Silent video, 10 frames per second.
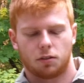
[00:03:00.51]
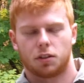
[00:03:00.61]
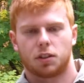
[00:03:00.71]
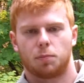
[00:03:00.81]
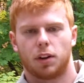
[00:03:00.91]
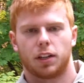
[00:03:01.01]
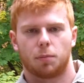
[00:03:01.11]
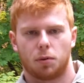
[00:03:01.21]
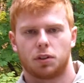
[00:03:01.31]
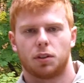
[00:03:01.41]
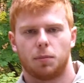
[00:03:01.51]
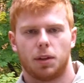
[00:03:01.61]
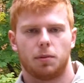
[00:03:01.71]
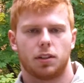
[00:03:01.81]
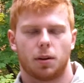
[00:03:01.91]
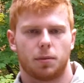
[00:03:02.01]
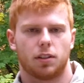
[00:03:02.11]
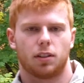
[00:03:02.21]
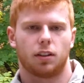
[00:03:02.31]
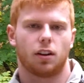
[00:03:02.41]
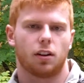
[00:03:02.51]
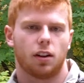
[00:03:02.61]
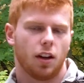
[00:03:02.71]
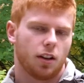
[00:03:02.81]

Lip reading: internal spring to push the BBs up into the gun.